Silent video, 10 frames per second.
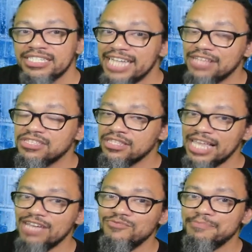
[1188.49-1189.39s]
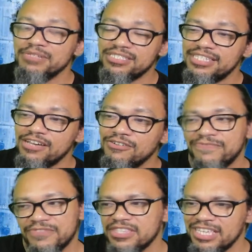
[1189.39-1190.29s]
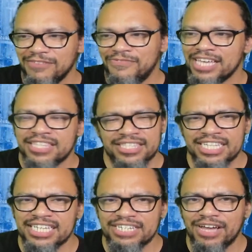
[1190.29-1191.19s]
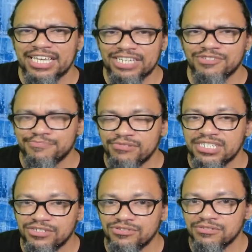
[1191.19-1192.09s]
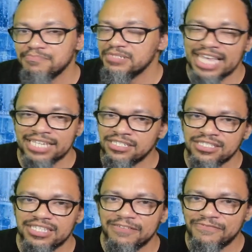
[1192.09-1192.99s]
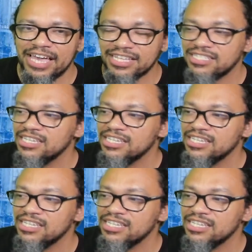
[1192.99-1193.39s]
Now, the light whip itself, the effect that they did right here was pretty cool, but that's just the effect.